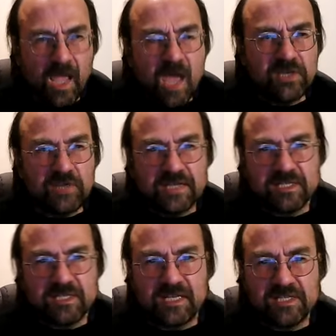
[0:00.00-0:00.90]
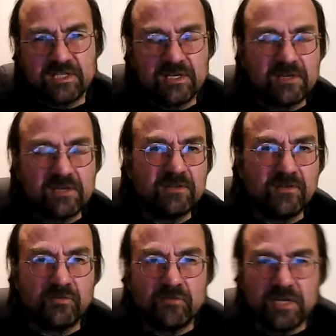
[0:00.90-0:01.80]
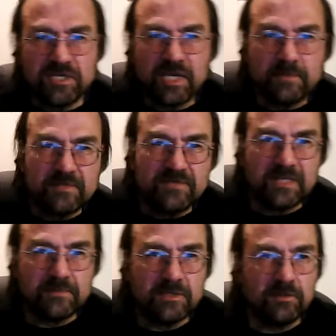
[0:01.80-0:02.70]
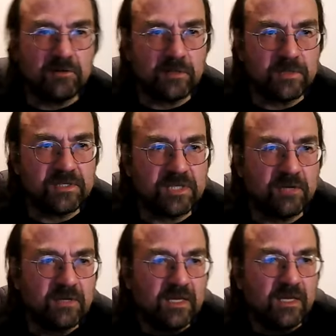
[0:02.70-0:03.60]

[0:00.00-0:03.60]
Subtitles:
So that's the three types of skeptical arguments. So